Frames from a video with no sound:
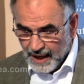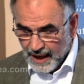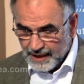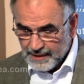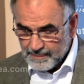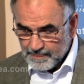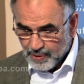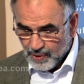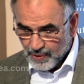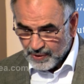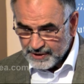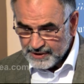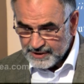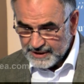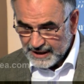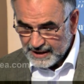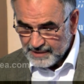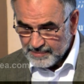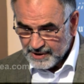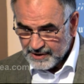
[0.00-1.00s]
an important
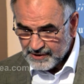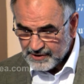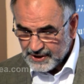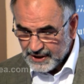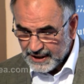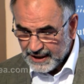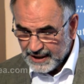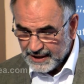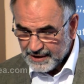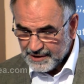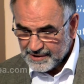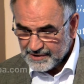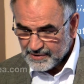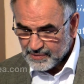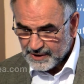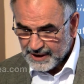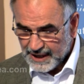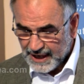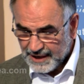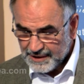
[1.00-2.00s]
element is
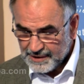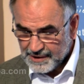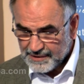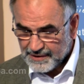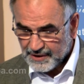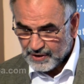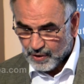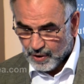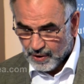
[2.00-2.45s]
to enhance the